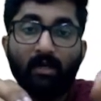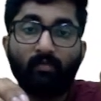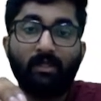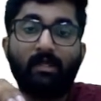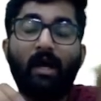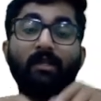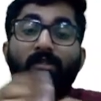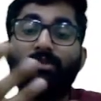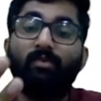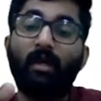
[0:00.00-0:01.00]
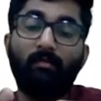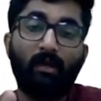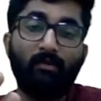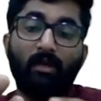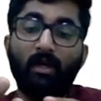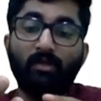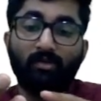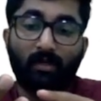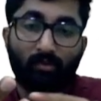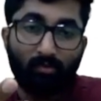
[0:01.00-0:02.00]
which asks you about
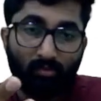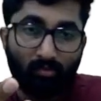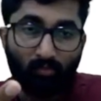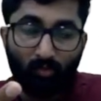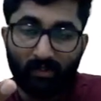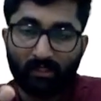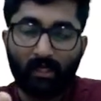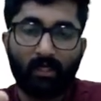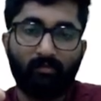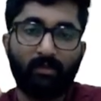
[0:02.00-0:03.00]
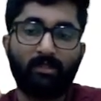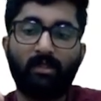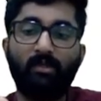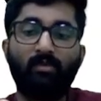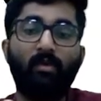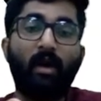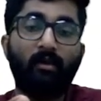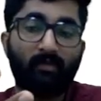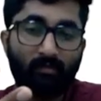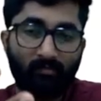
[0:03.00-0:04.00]
you are which kind of person you are,
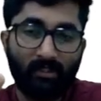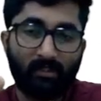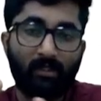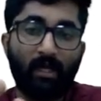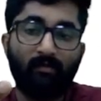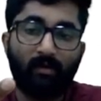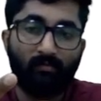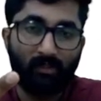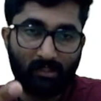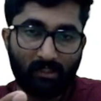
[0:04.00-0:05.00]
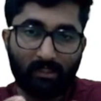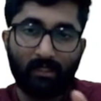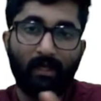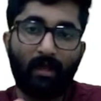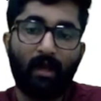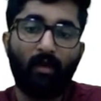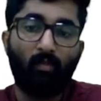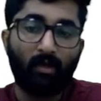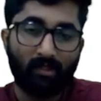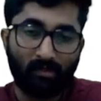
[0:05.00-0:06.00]
from which state, from which district, and
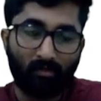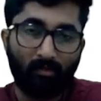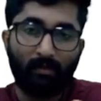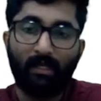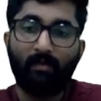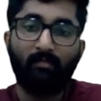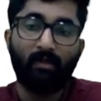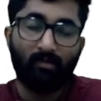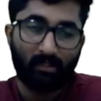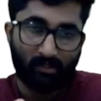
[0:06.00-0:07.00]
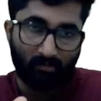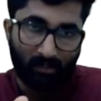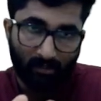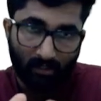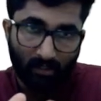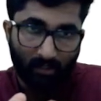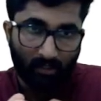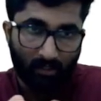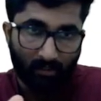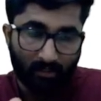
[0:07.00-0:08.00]
what is your mobile number, what is your
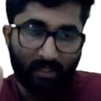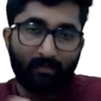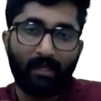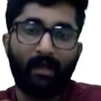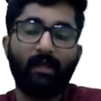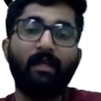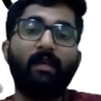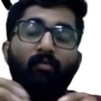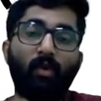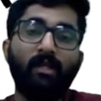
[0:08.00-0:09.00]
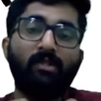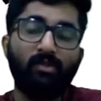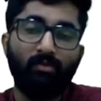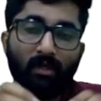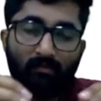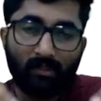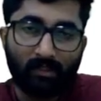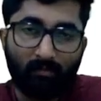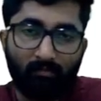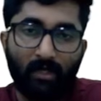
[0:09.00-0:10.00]
email ID. Once you give the
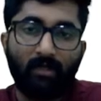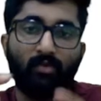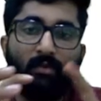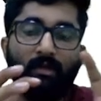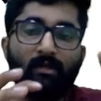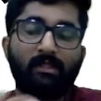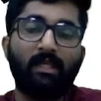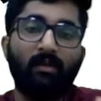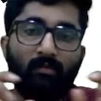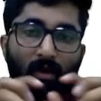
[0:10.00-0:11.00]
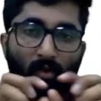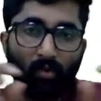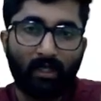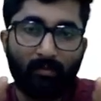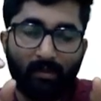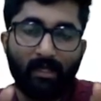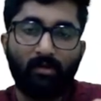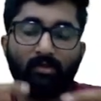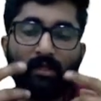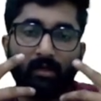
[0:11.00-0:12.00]
submit, you will receive OTP
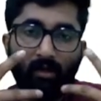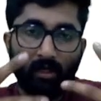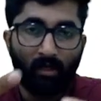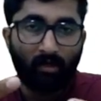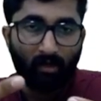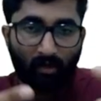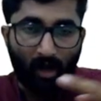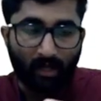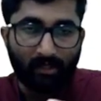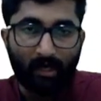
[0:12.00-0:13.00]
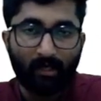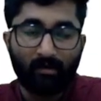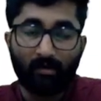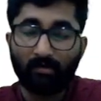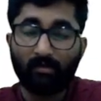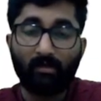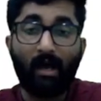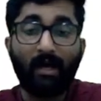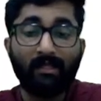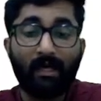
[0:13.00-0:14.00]
to the
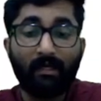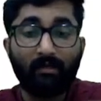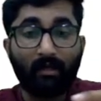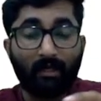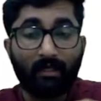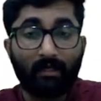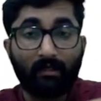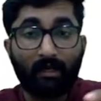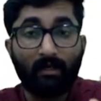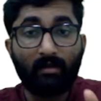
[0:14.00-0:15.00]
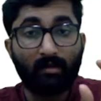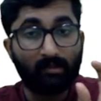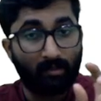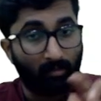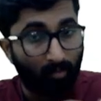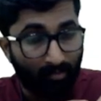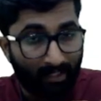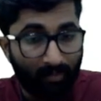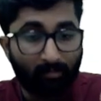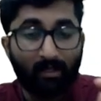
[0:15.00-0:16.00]
Aadhaar connected mobile
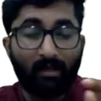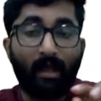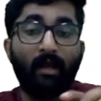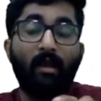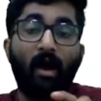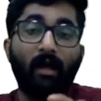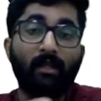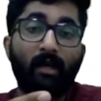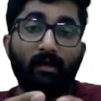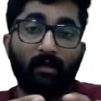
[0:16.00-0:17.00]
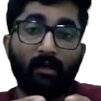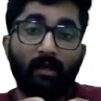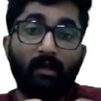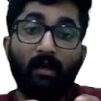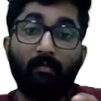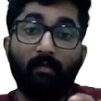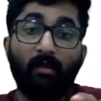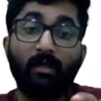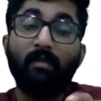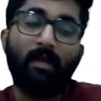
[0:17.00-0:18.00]
number and Aadhaar connected
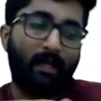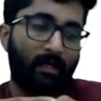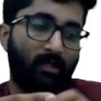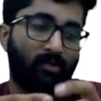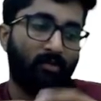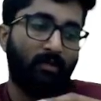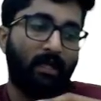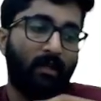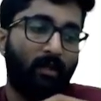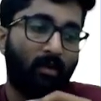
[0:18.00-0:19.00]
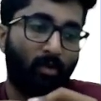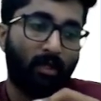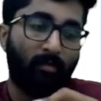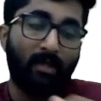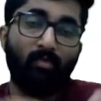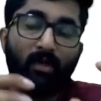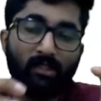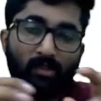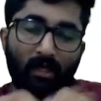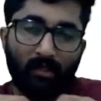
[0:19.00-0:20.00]
email ID. So you will get the OTP.
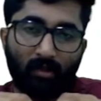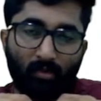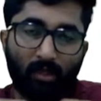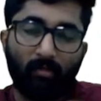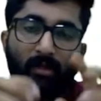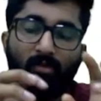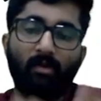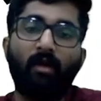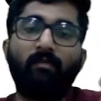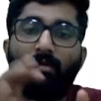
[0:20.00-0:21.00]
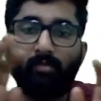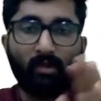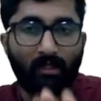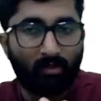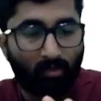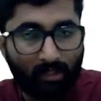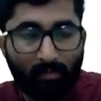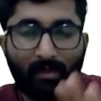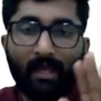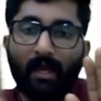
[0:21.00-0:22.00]
Once you get the OTP, you have to put the
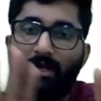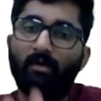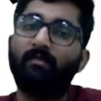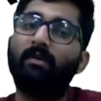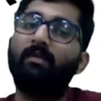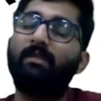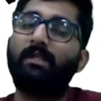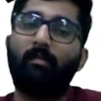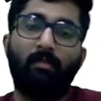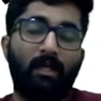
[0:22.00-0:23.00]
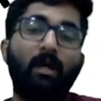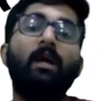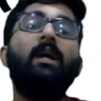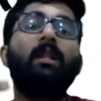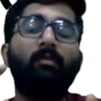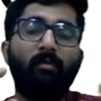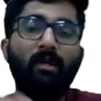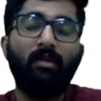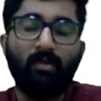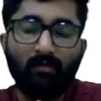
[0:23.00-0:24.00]
OTP and you have to give the submit. The
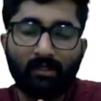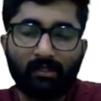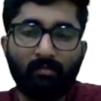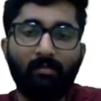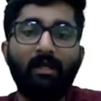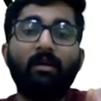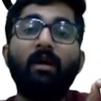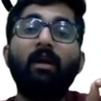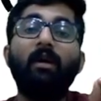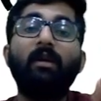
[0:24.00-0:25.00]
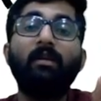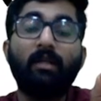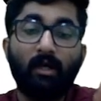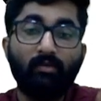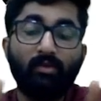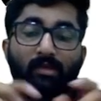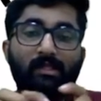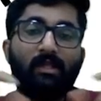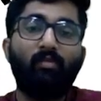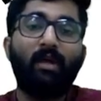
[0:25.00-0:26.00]
moment you give the submit, now you
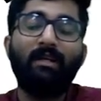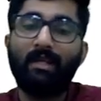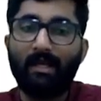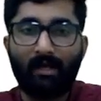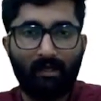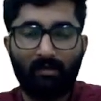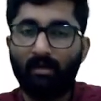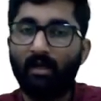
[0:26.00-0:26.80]
receive one TRN,